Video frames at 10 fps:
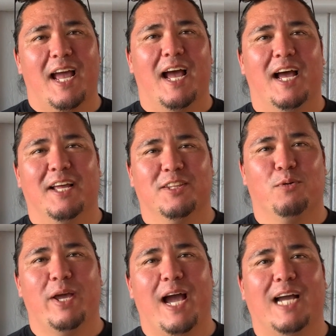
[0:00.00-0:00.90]
and
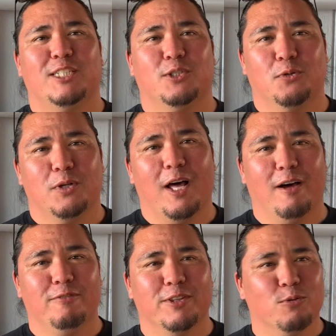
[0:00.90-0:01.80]
the way I show
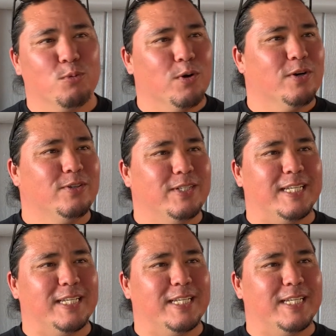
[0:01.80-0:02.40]
love in the world